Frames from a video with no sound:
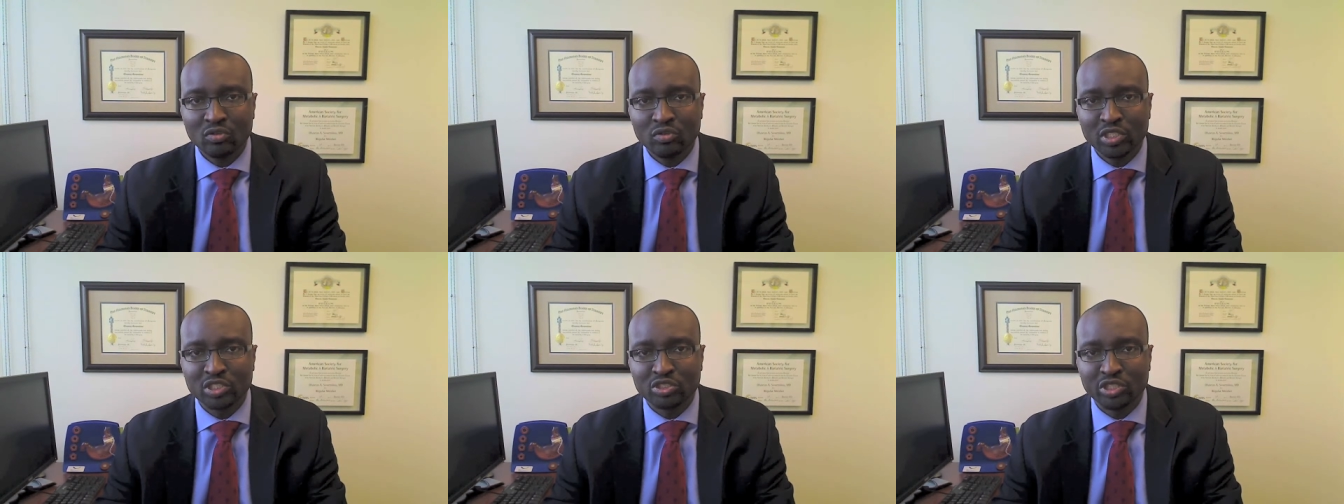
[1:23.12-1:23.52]

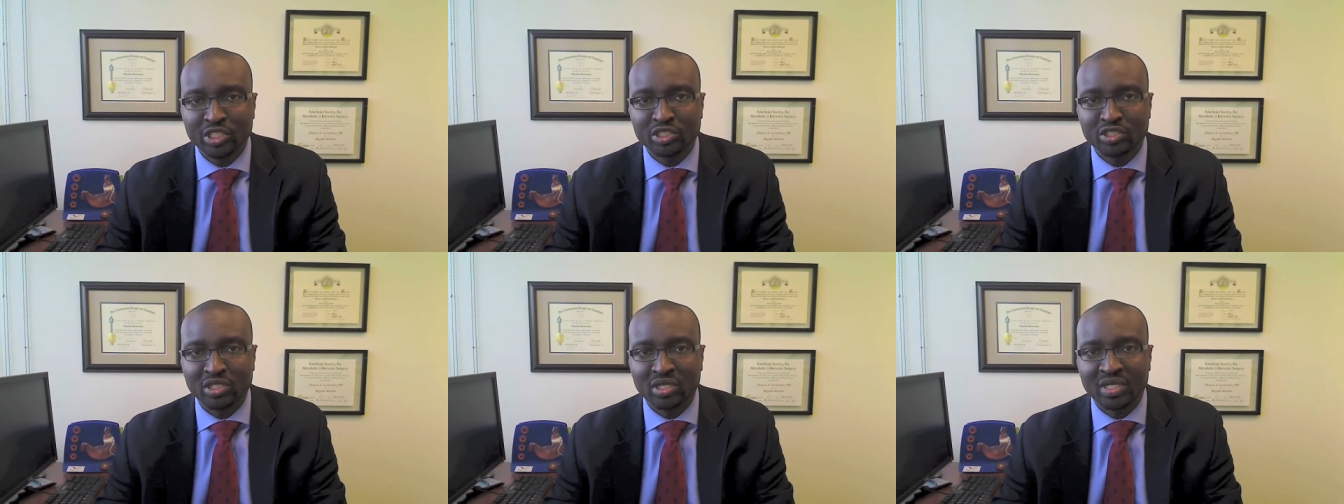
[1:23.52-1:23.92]

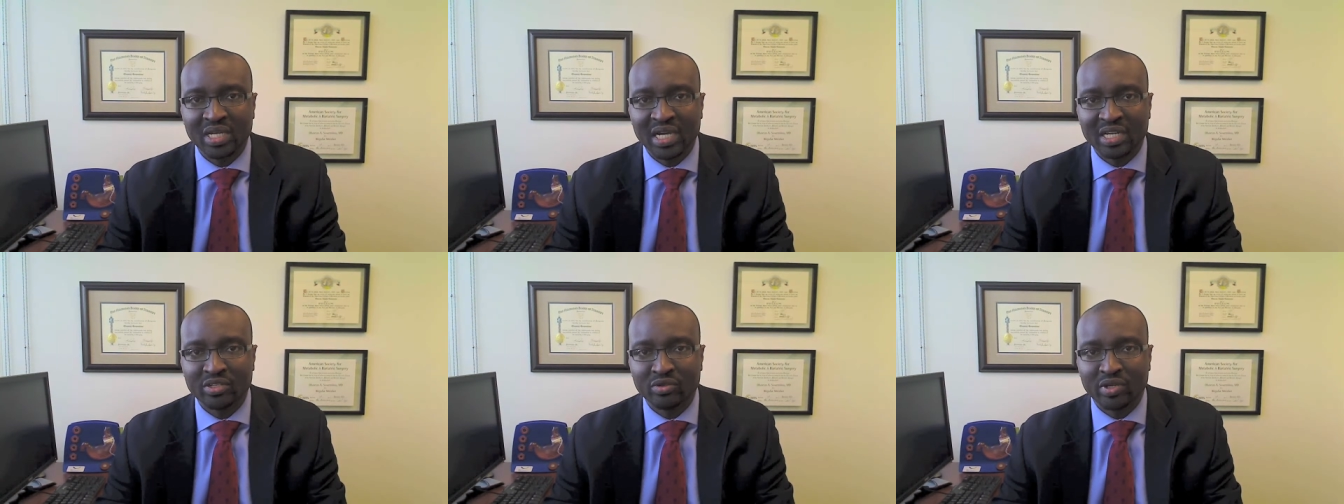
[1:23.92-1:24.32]
restriction
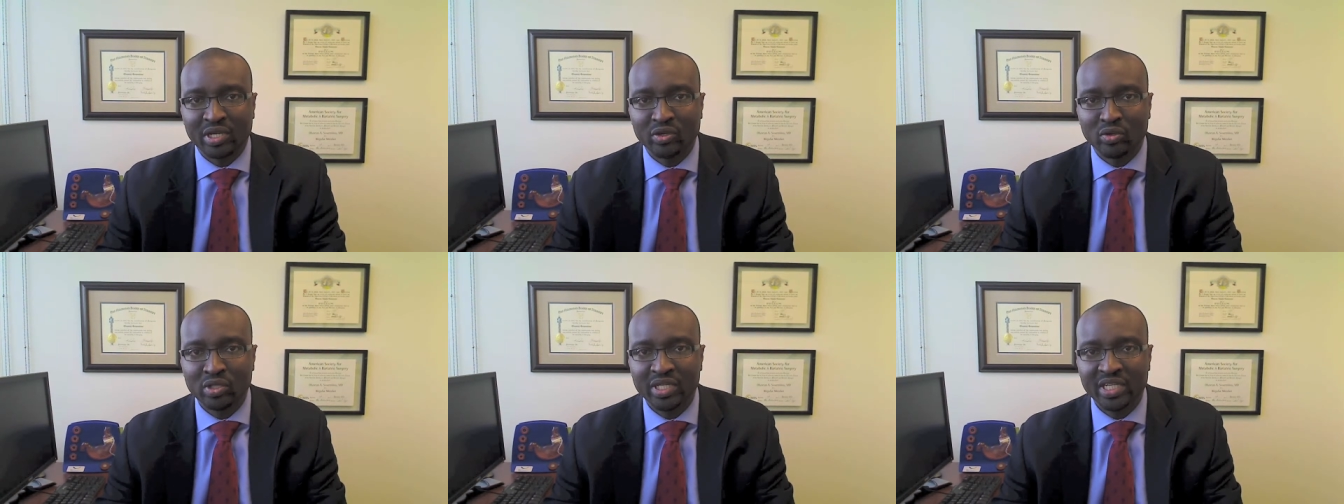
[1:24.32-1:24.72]
and you
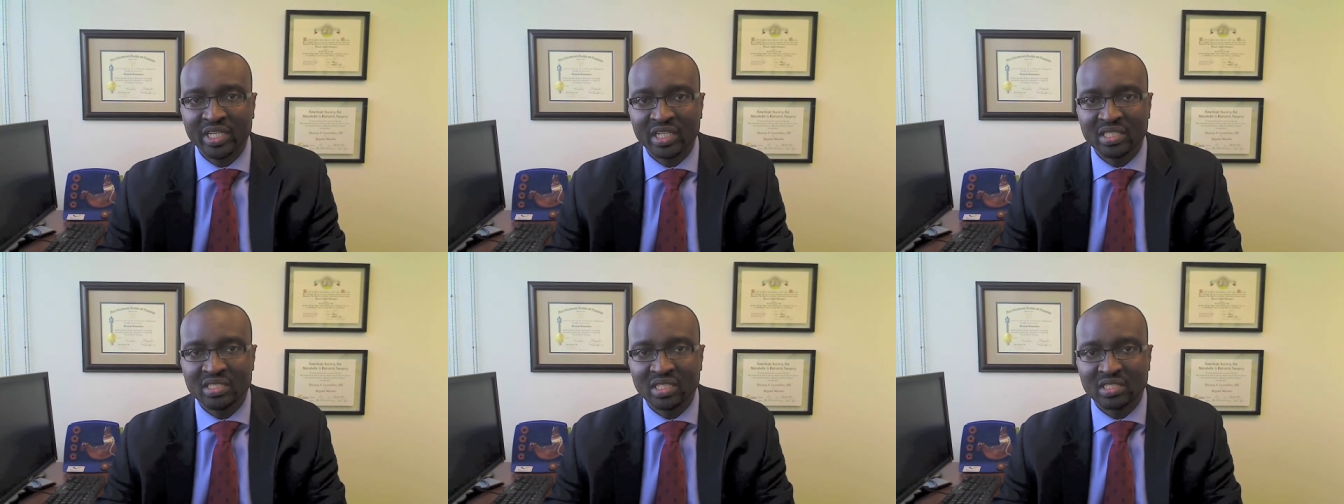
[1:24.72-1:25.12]
can only
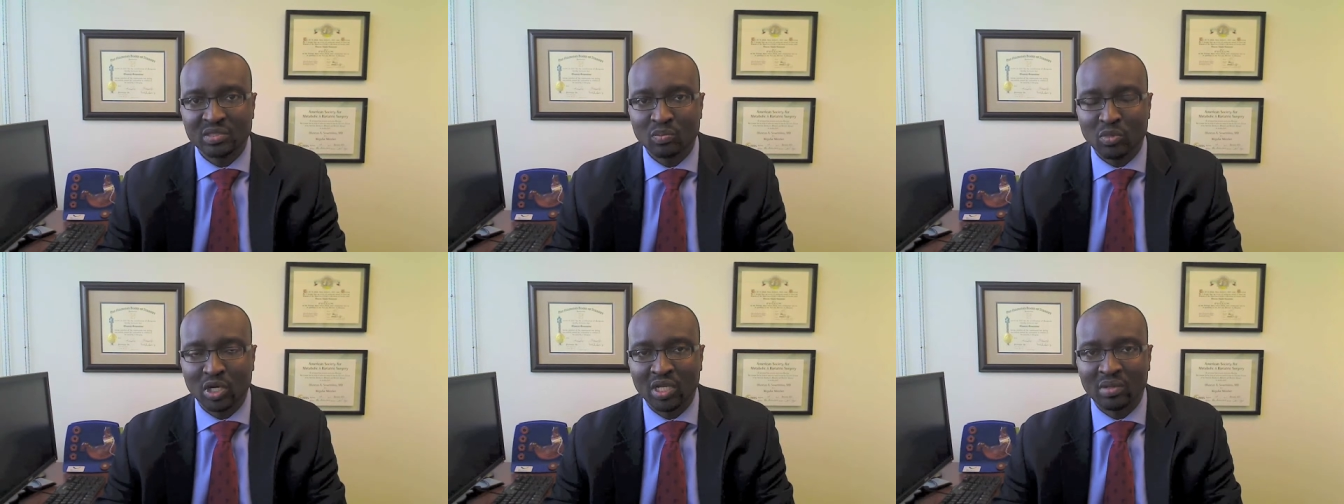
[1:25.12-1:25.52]
eat a
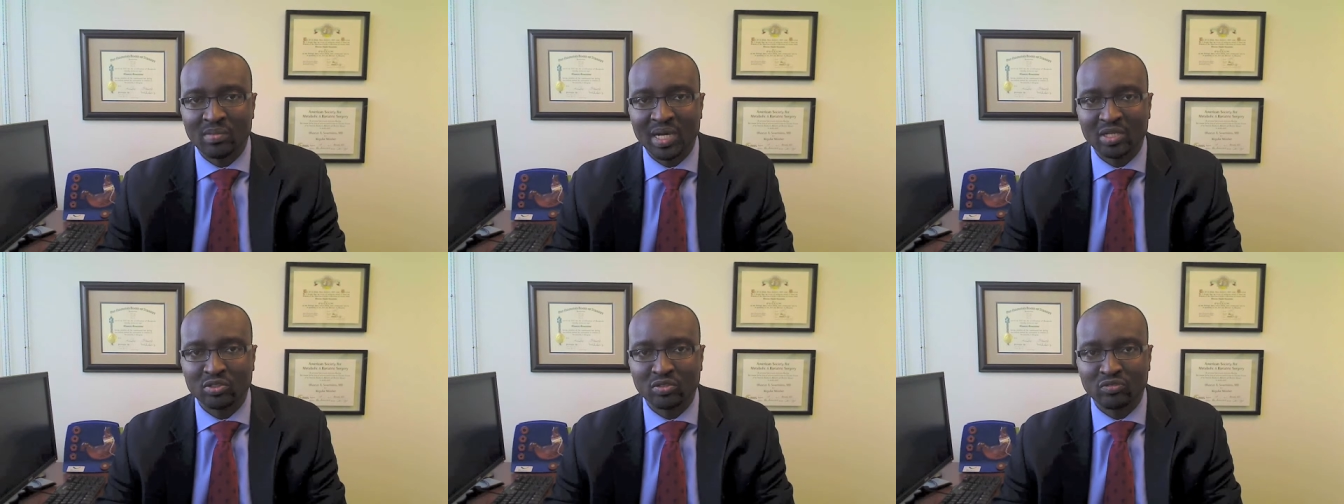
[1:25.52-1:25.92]
small
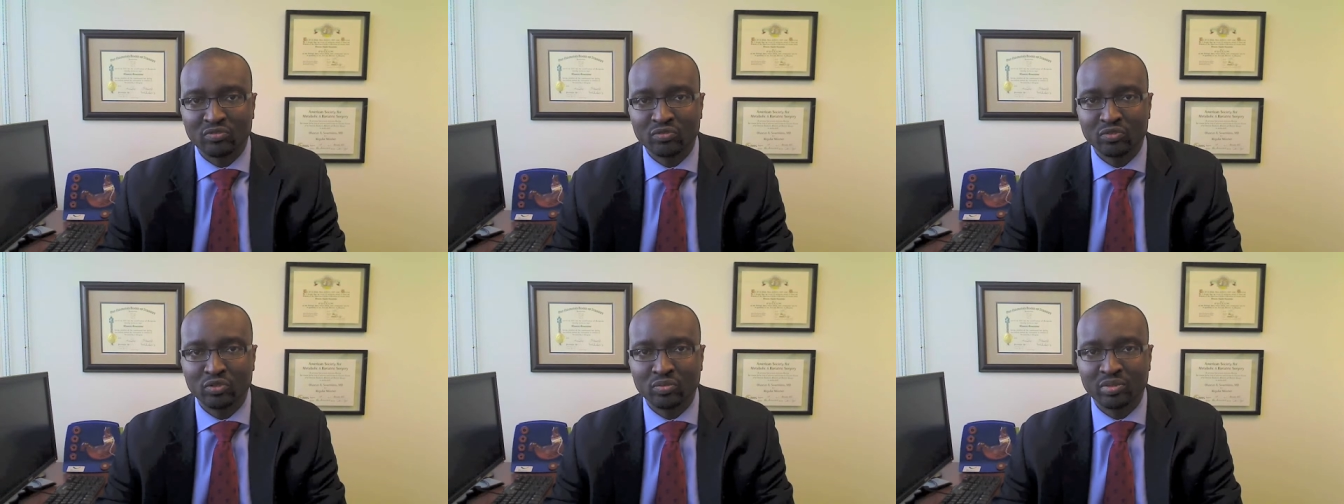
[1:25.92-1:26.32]
amount of
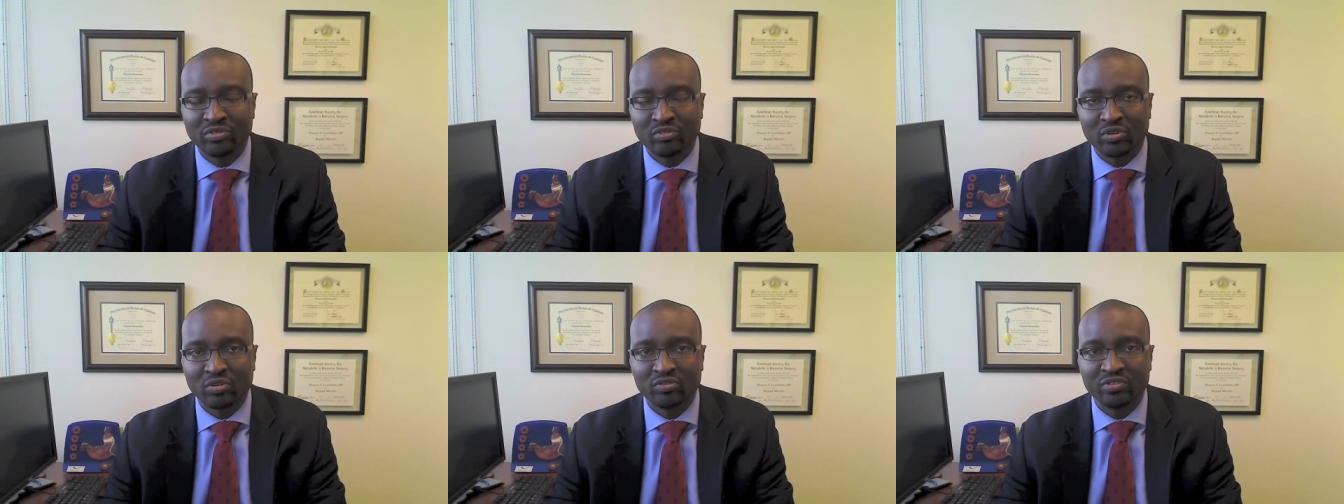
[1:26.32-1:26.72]
food
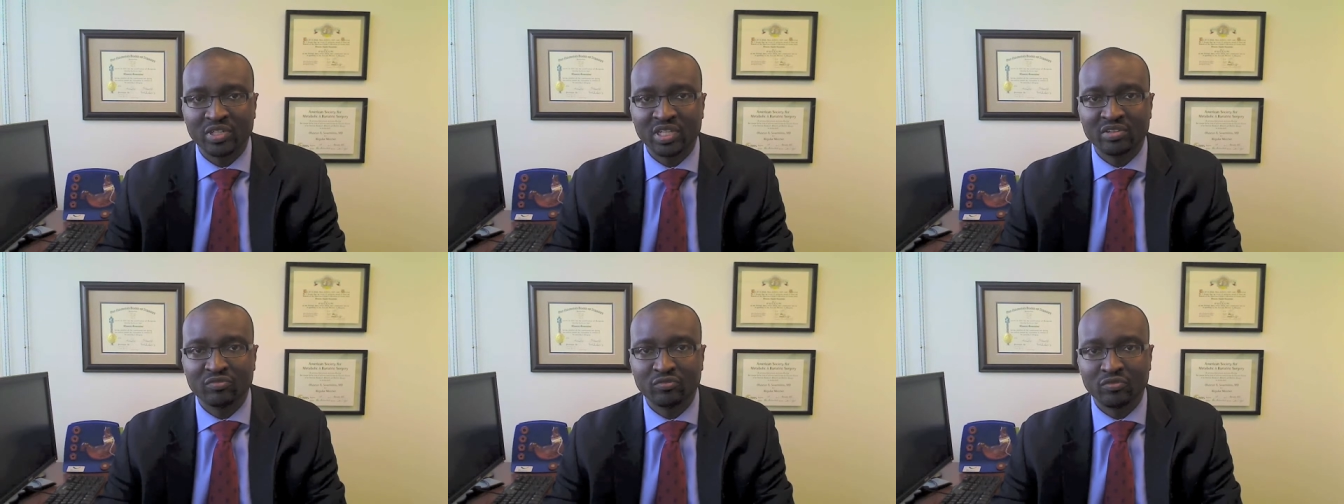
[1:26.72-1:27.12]
before
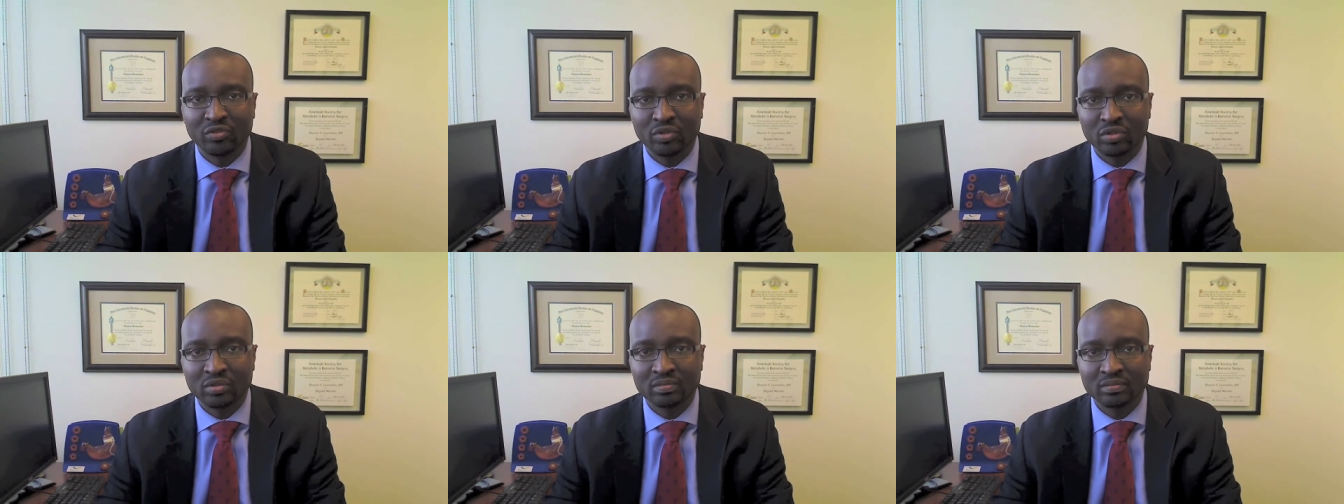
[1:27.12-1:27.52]
feeling
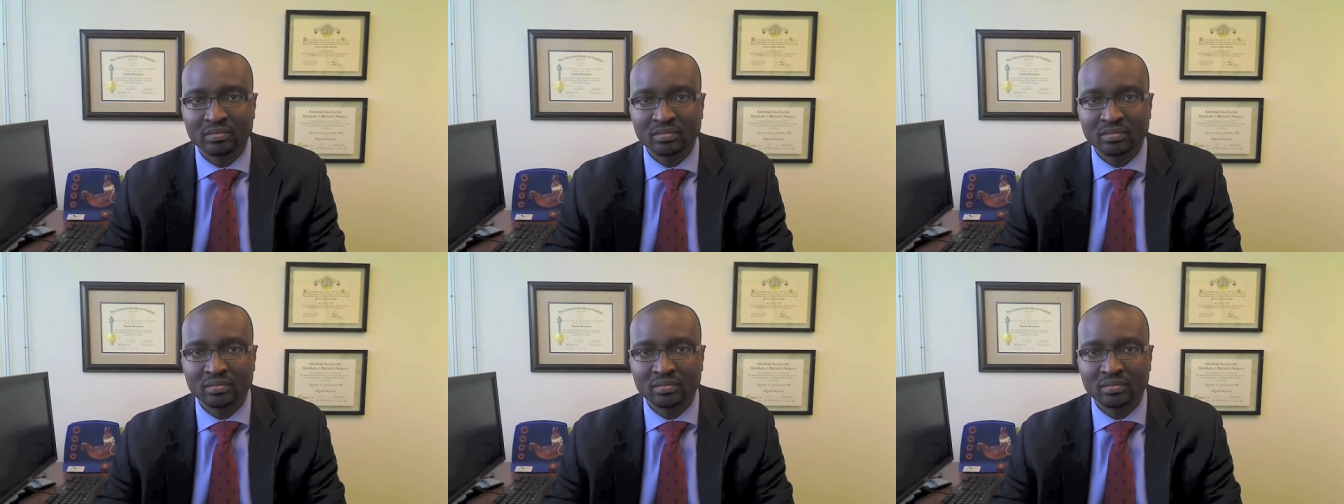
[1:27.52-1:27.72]
full.